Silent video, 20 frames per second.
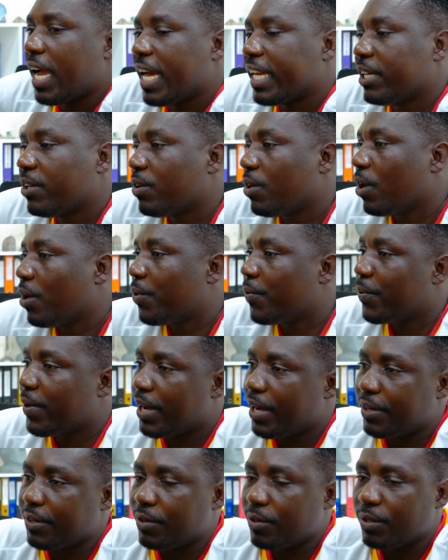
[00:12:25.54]
At long
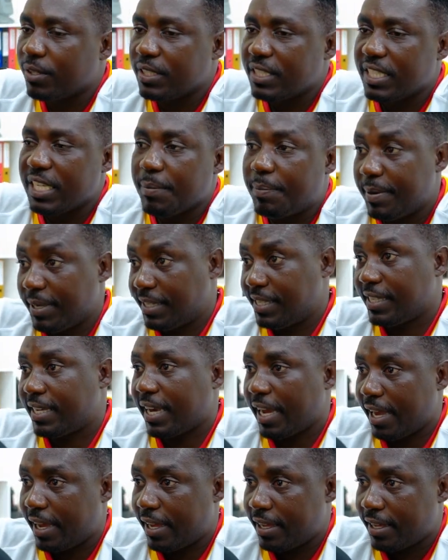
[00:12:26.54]
run, no, ye pe
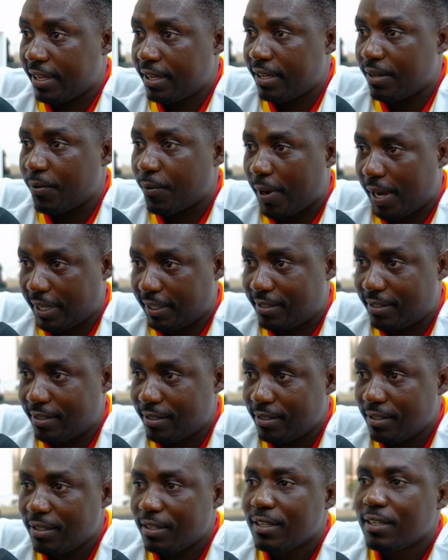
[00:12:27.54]
sika, right?
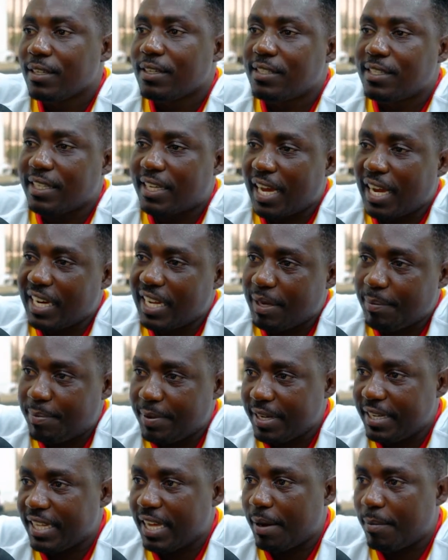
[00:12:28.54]
Sika ni ye
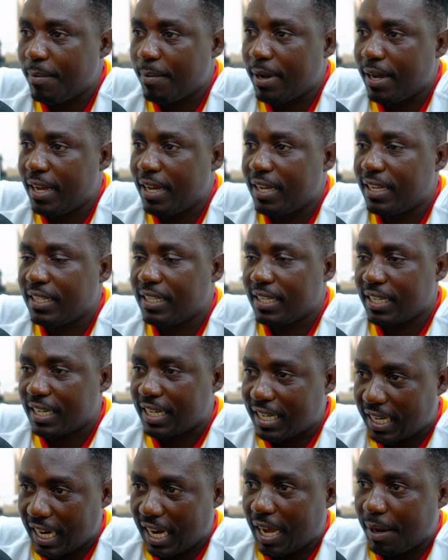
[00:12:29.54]
pe di ama
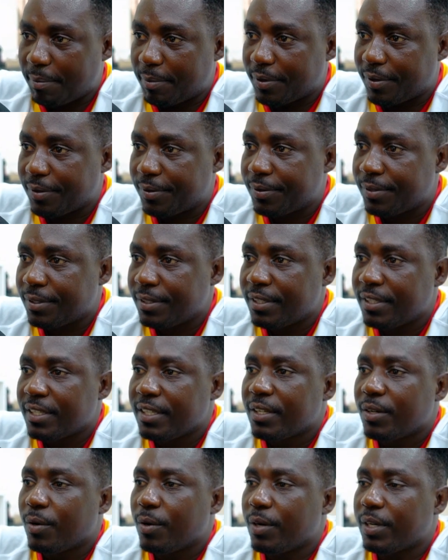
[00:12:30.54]
club, no.
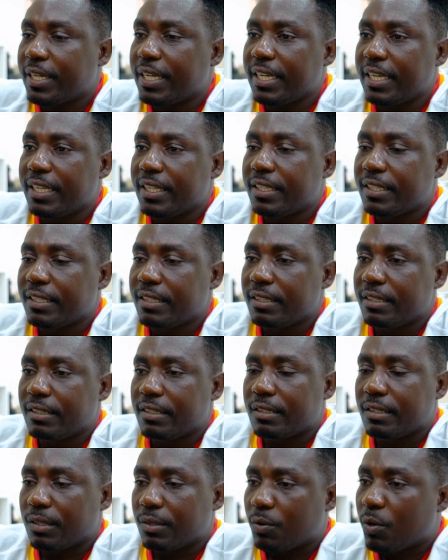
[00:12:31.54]
Okay,
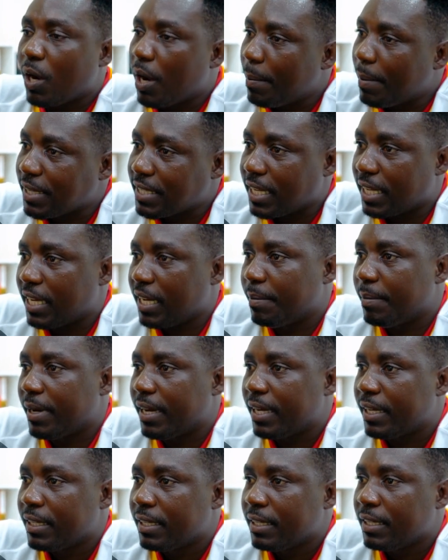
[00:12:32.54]
kwa mba sa
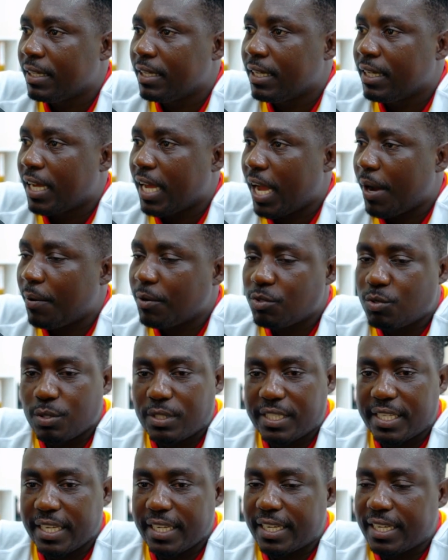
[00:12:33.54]
daba, I want to
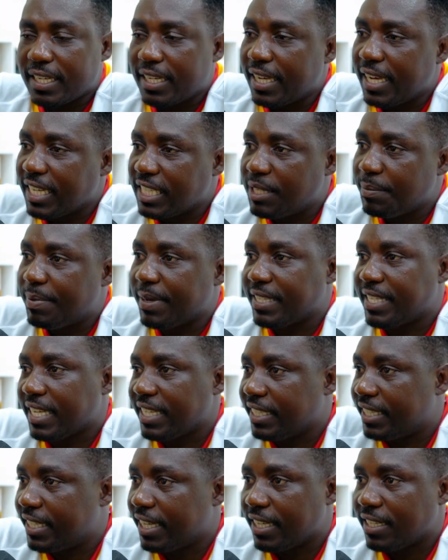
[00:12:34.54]
take
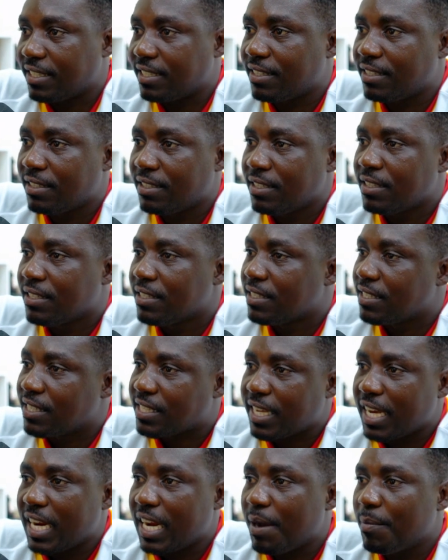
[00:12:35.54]
80% shares.
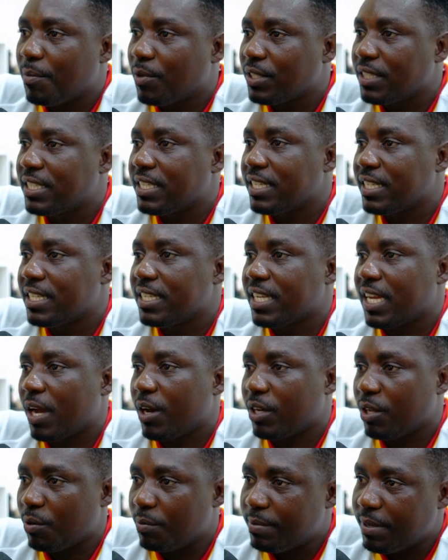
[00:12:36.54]
Sika na moji jini
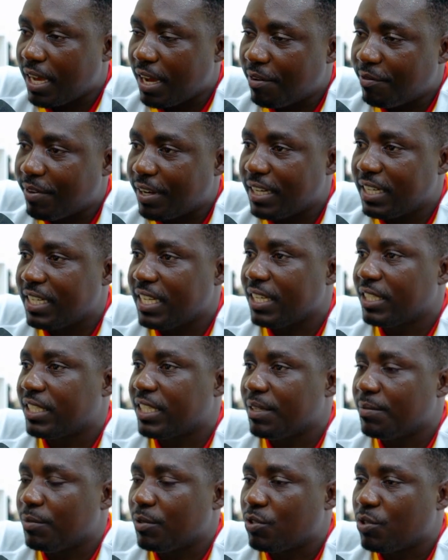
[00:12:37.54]
na, there'll be amfani di
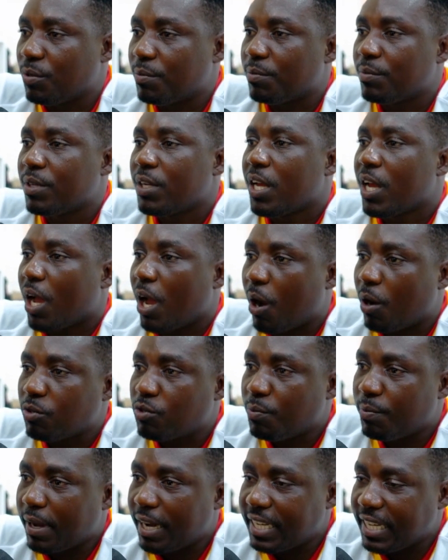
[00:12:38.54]
anshin butum. I want
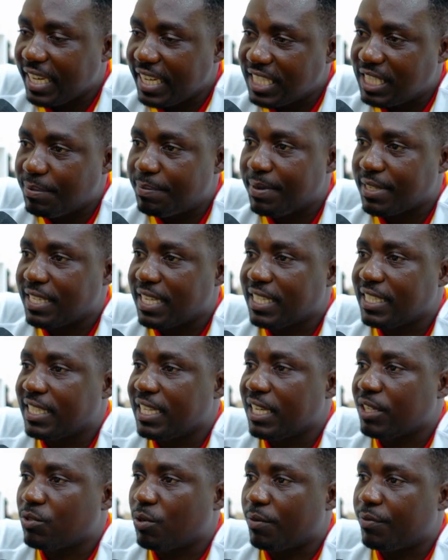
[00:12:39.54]
to buy 80%
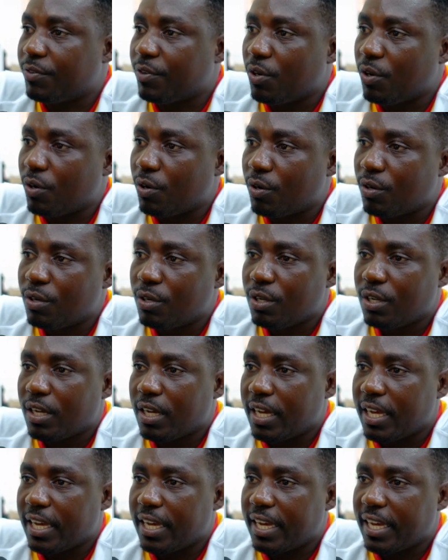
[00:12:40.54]
shares of your
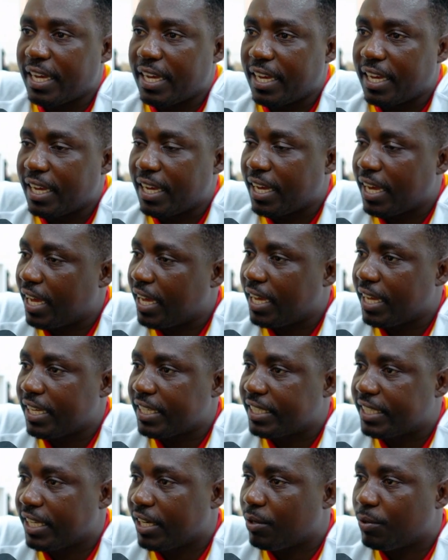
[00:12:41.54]

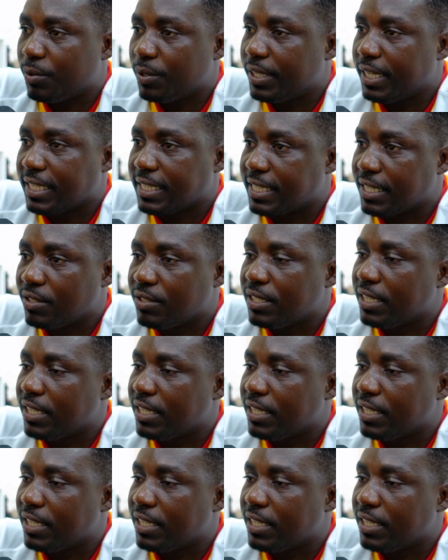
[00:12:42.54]
shareholders.